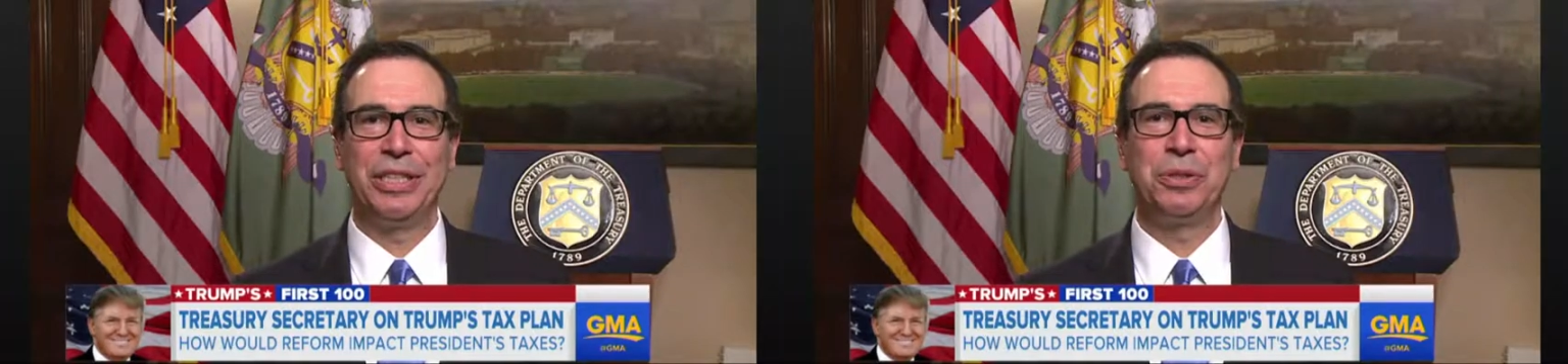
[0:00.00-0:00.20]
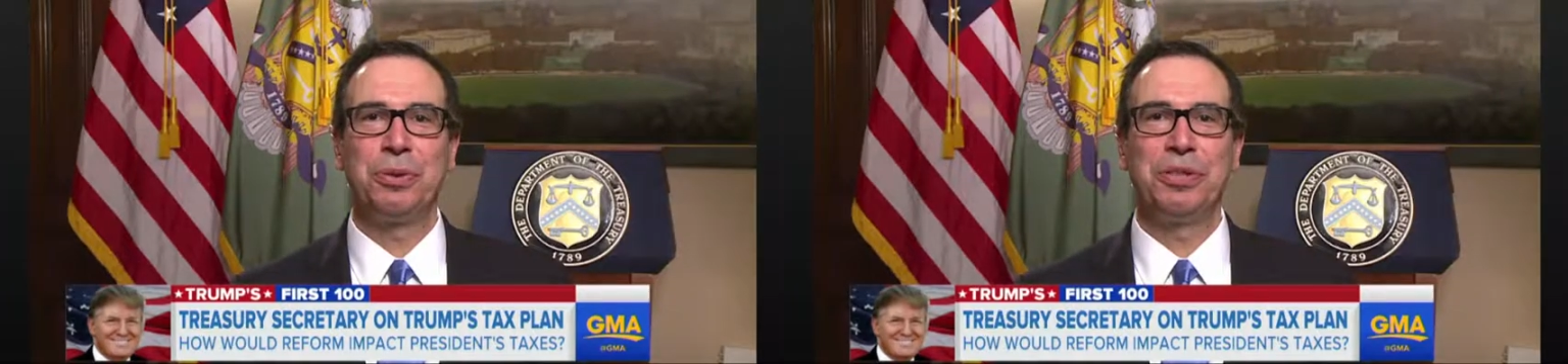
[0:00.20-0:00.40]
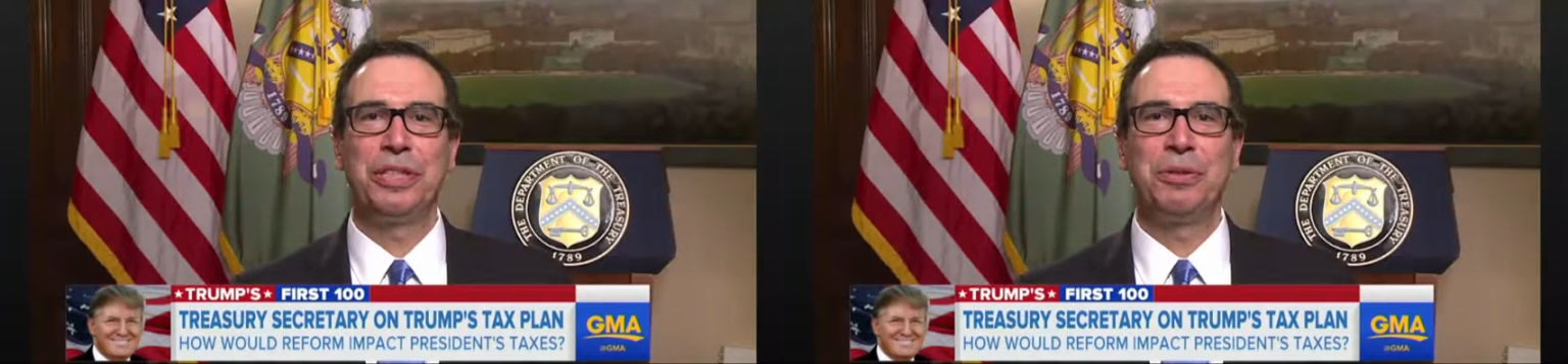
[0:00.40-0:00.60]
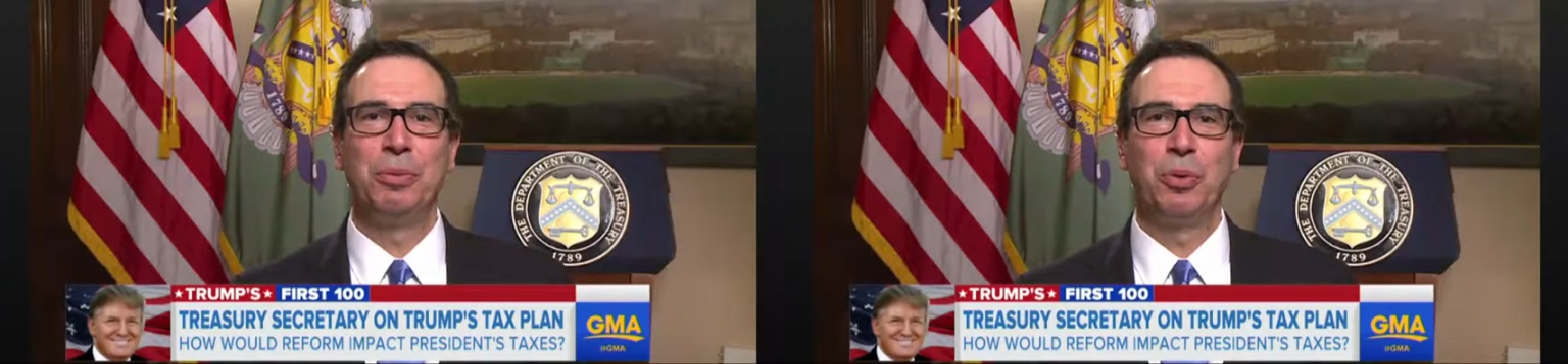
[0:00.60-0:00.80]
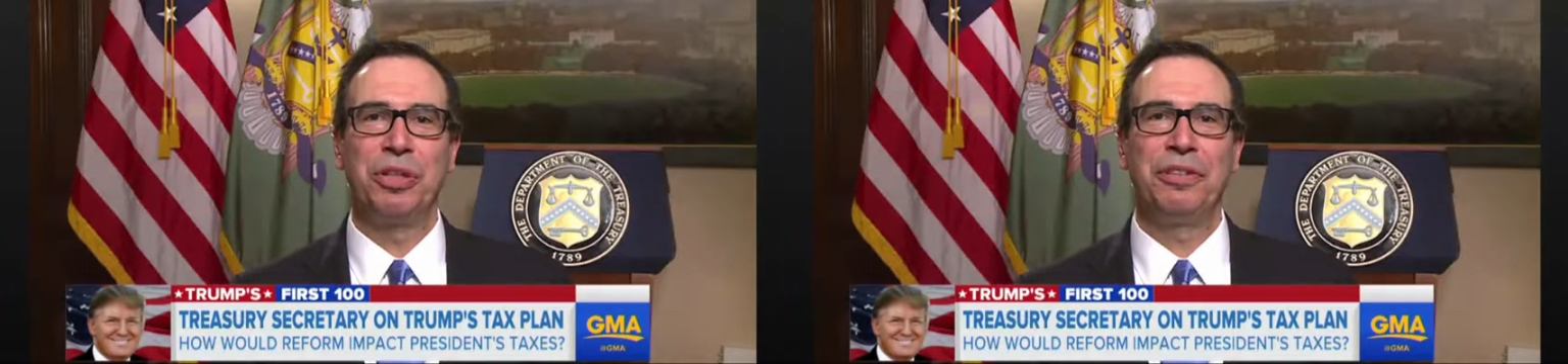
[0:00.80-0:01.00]
He's released
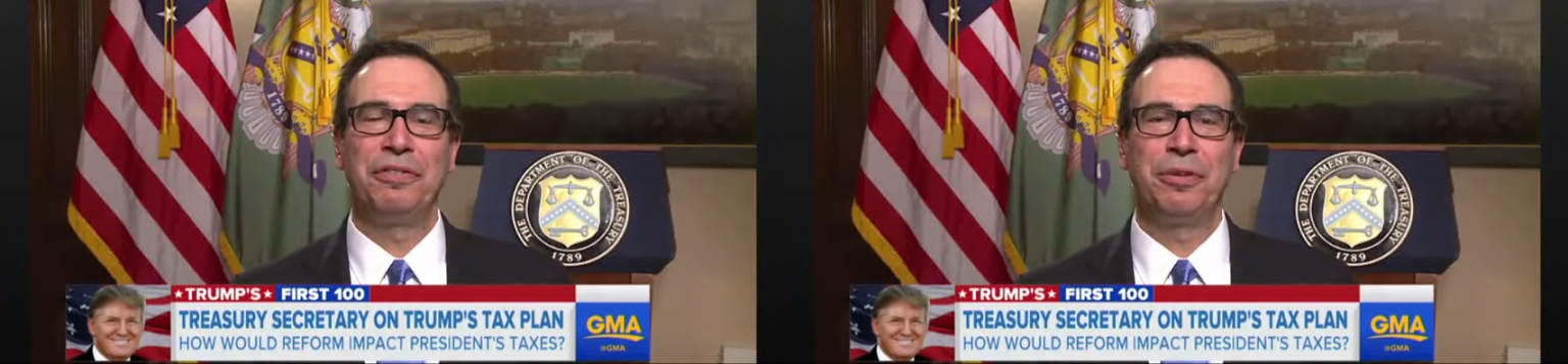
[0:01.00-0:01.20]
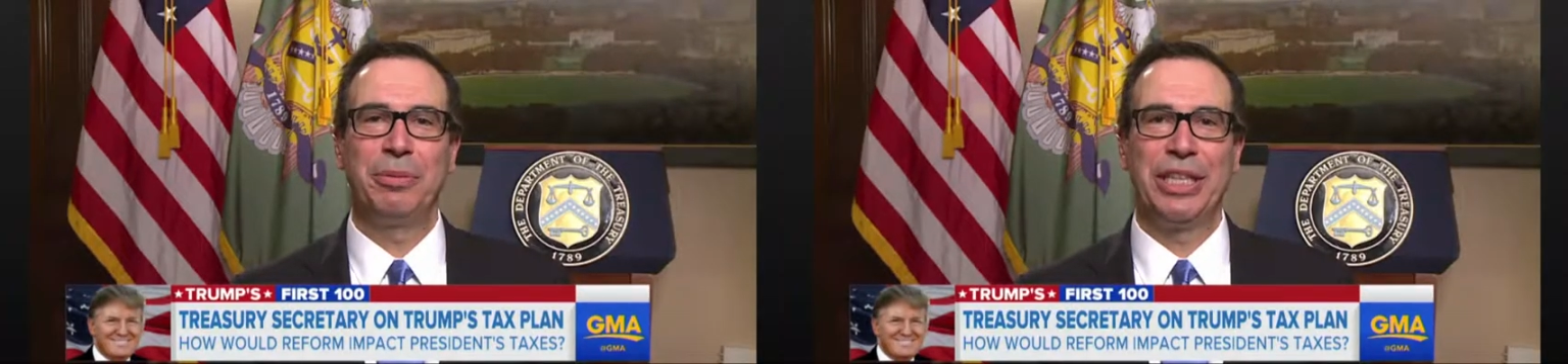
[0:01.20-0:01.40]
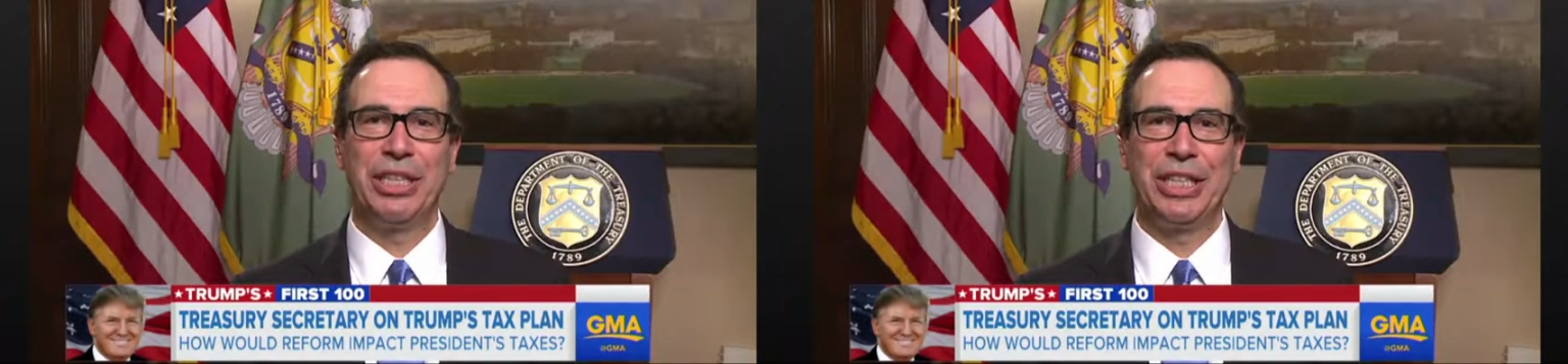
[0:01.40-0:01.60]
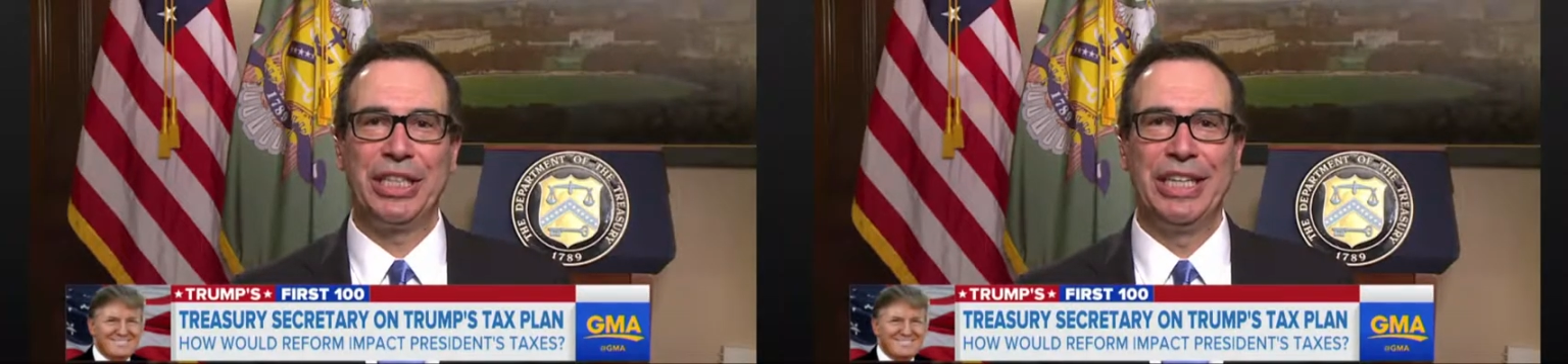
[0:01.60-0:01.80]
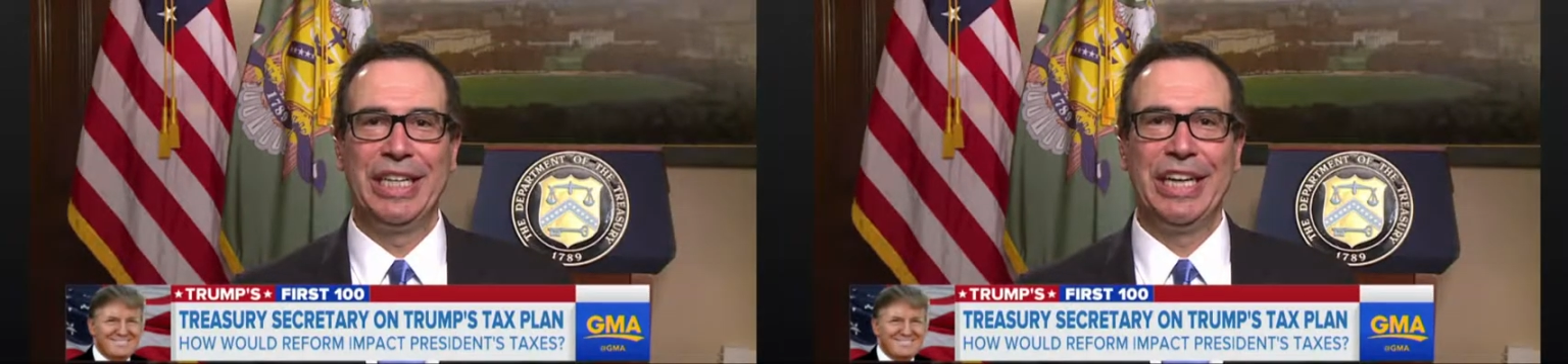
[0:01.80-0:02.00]
more information,